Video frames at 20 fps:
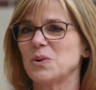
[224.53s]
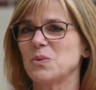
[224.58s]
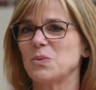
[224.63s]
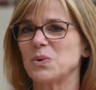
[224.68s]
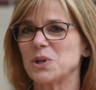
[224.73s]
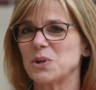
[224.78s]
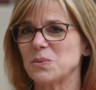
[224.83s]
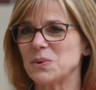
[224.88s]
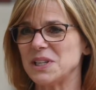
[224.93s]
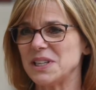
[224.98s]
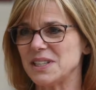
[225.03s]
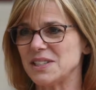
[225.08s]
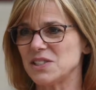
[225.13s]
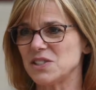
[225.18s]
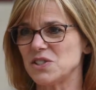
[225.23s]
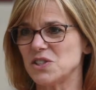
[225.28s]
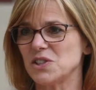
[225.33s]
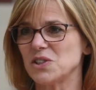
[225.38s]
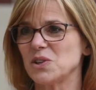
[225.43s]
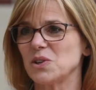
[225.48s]
What do we need
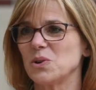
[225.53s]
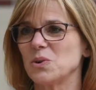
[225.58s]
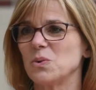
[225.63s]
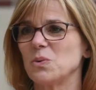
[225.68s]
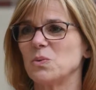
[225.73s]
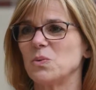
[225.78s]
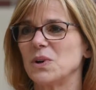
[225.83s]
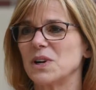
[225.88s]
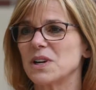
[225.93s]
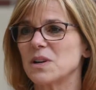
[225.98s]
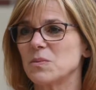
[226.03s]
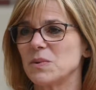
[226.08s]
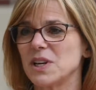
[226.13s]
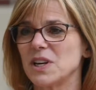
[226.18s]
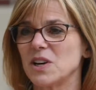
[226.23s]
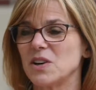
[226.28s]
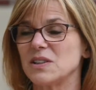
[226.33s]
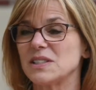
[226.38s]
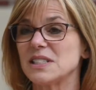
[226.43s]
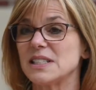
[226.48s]
to do? Where can we
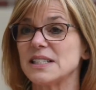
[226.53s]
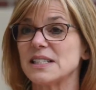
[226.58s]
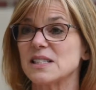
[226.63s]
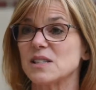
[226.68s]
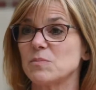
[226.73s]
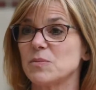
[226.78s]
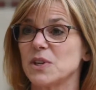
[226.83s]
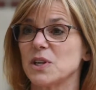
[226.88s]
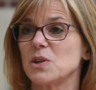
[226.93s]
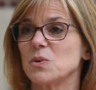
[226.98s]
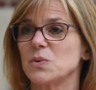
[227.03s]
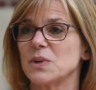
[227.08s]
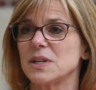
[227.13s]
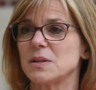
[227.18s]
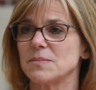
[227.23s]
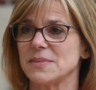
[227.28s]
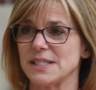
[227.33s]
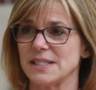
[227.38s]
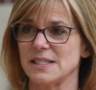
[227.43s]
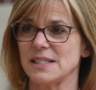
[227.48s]
go? It's not something you want
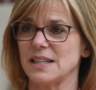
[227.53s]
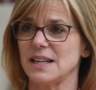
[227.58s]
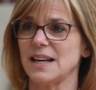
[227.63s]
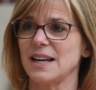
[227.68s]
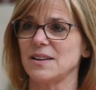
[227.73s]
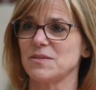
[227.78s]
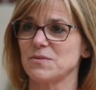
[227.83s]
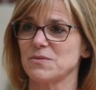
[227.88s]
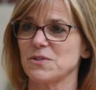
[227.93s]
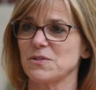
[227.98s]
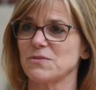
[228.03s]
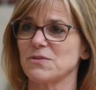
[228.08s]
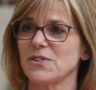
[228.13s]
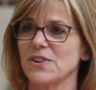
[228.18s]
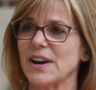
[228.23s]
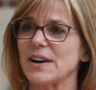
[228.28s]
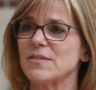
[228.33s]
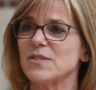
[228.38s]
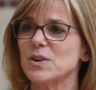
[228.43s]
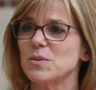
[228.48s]
them to sit on for
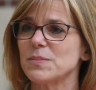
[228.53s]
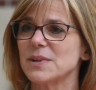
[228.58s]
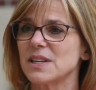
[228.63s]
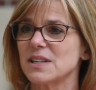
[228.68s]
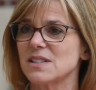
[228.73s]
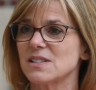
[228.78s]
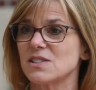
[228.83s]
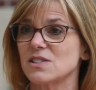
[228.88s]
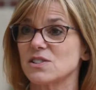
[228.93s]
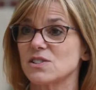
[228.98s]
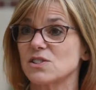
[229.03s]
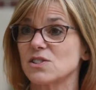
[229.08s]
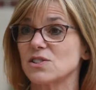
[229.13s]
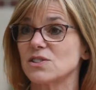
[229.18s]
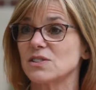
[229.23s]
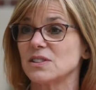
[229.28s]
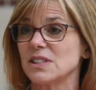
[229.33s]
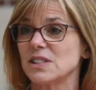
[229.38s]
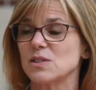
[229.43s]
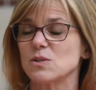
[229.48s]
forever because there
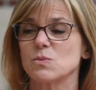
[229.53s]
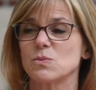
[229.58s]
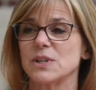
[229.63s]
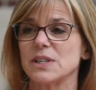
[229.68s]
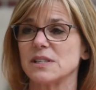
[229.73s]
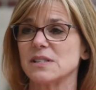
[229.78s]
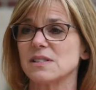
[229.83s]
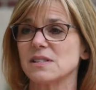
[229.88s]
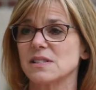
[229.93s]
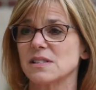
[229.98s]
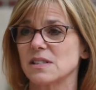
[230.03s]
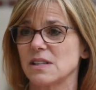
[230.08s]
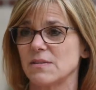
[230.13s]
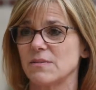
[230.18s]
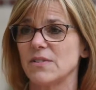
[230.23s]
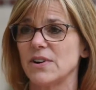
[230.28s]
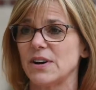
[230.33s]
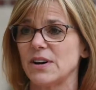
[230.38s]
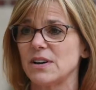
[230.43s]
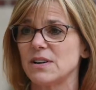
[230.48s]
certainly is risks
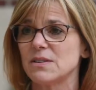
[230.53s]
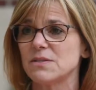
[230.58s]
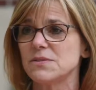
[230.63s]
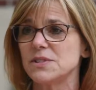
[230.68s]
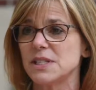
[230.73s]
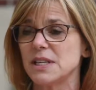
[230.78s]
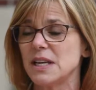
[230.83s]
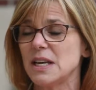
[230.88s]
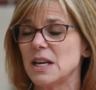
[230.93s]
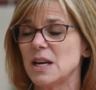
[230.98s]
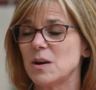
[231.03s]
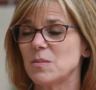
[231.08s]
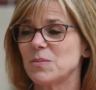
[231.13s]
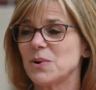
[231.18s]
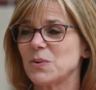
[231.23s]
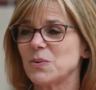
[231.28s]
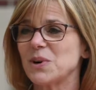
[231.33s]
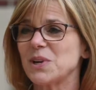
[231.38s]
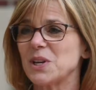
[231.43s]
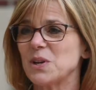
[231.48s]
involved,
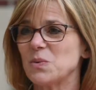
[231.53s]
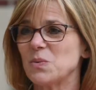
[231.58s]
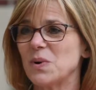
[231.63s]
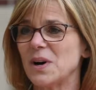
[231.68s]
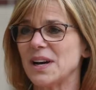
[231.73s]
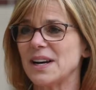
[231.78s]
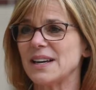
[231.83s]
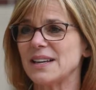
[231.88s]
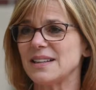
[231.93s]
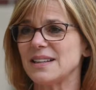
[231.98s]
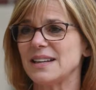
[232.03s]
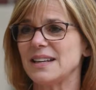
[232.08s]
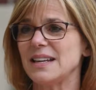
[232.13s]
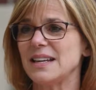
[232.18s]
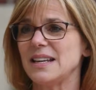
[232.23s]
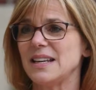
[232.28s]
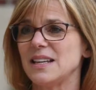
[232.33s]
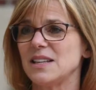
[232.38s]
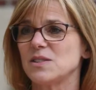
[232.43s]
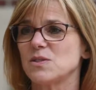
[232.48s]
but what you want
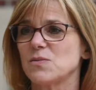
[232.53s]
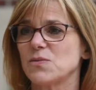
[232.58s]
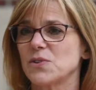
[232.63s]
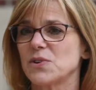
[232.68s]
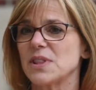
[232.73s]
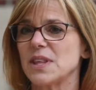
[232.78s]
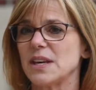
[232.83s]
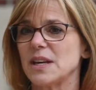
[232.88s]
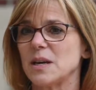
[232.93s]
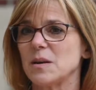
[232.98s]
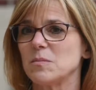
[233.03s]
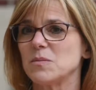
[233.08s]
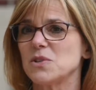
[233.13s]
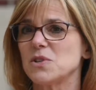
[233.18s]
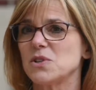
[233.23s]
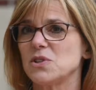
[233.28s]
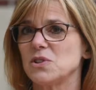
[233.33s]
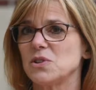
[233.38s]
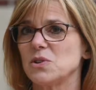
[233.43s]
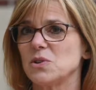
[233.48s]
is for them
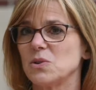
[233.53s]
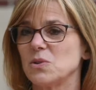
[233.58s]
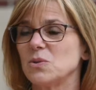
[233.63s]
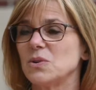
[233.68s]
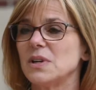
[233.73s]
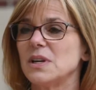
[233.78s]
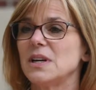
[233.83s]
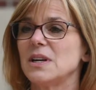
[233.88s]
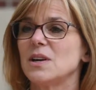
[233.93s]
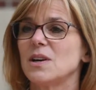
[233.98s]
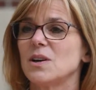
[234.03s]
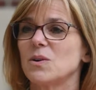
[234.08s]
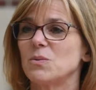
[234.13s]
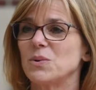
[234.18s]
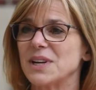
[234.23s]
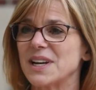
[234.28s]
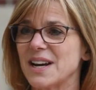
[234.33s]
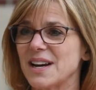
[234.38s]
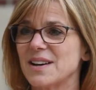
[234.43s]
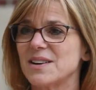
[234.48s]
to
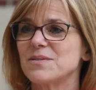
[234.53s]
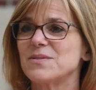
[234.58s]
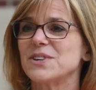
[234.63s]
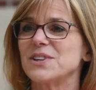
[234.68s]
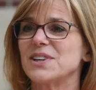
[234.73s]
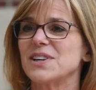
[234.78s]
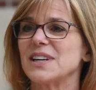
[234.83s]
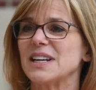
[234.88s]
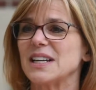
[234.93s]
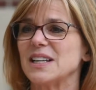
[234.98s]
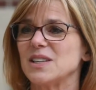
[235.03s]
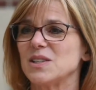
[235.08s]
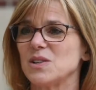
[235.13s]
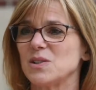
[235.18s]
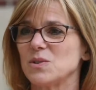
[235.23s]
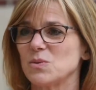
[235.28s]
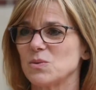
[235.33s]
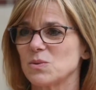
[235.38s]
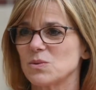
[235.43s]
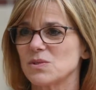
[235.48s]
recover
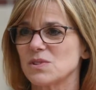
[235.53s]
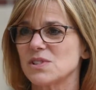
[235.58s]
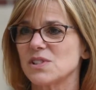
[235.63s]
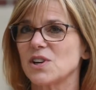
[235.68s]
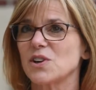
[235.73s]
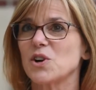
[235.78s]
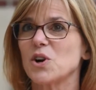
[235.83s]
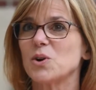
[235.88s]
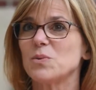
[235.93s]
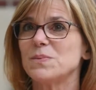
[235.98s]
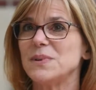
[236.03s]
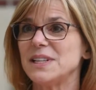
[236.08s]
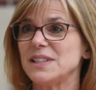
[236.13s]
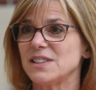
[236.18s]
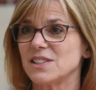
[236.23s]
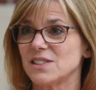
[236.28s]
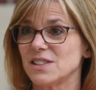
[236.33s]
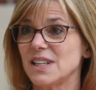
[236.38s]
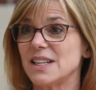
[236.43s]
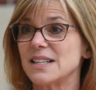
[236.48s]
and start opening
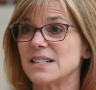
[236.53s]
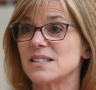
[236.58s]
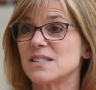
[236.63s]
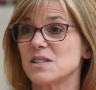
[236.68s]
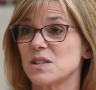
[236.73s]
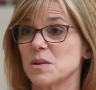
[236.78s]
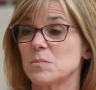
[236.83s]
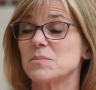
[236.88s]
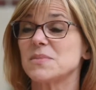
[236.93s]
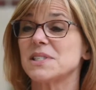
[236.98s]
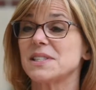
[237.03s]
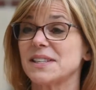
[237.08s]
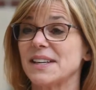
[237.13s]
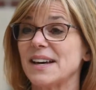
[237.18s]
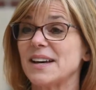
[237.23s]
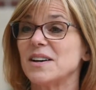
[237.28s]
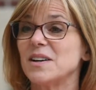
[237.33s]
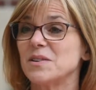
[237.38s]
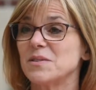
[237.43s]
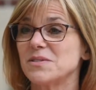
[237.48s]
their lungs
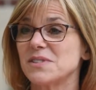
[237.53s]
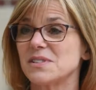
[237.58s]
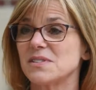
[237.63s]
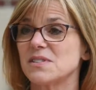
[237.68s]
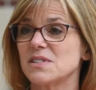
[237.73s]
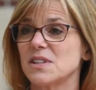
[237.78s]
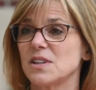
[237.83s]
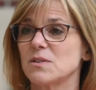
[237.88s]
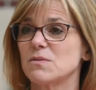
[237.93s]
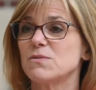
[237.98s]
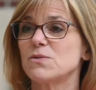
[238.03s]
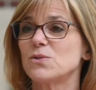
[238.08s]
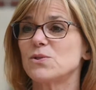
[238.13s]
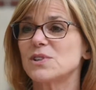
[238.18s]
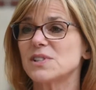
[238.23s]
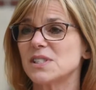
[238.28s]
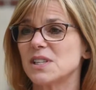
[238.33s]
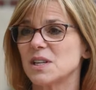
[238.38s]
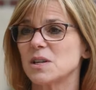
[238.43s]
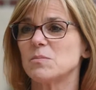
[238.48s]
themselves instead of
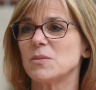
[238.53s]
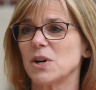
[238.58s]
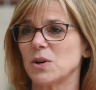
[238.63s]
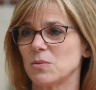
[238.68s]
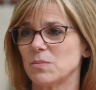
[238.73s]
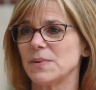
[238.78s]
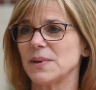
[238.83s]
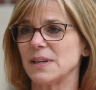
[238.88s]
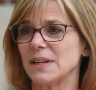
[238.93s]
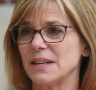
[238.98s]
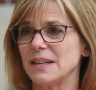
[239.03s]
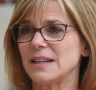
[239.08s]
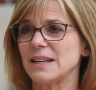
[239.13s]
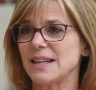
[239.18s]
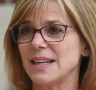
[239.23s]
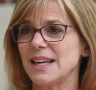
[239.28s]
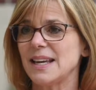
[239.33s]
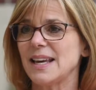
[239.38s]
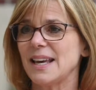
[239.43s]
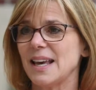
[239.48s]
forcing them open,
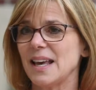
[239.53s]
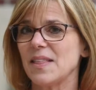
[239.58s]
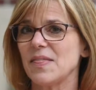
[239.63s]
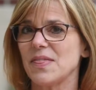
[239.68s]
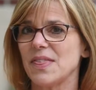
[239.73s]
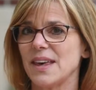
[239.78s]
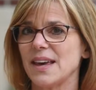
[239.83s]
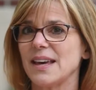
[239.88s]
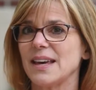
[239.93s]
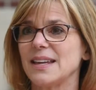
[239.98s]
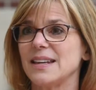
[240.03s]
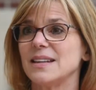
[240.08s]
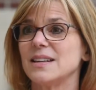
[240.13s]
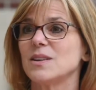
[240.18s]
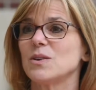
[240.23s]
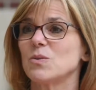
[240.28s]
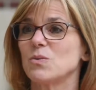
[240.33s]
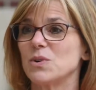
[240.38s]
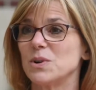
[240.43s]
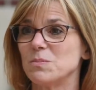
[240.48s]
and
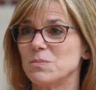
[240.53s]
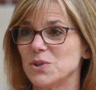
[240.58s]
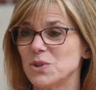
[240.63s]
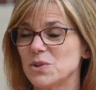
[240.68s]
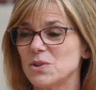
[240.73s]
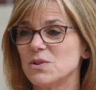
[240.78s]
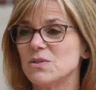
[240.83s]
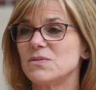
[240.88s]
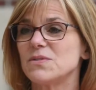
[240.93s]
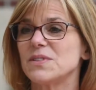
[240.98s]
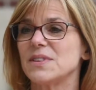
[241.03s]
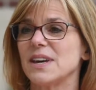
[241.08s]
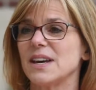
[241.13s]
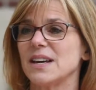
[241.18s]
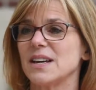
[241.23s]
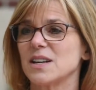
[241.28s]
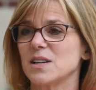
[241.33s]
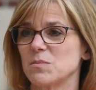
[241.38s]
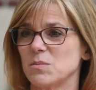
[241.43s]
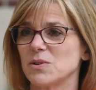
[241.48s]
then remove the
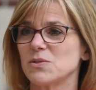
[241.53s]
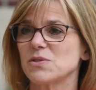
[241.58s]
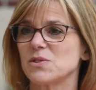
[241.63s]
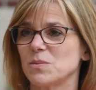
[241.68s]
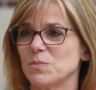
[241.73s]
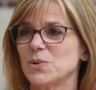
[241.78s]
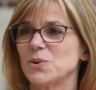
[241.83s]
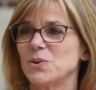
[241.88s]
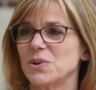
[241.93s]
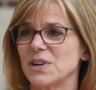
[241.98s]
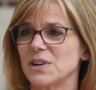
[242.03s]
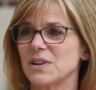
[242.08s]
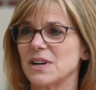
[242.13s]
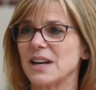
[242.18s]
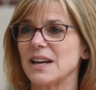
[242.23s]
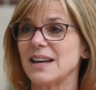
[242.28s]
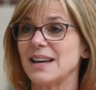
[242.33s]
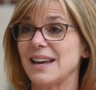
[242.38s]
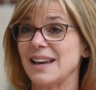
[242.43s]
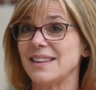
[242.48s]
ECMO support,
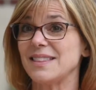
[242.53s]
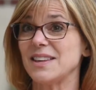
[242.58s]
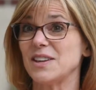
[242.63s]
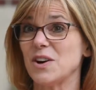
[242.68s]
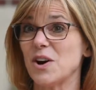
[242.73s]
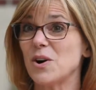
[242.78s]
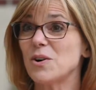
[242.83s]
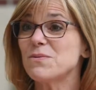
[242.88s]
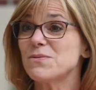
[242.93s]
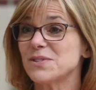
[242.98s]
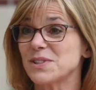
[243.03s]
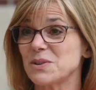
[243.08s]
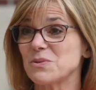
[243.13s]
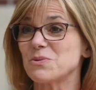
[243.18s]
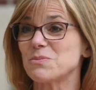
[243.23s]
and then hopefully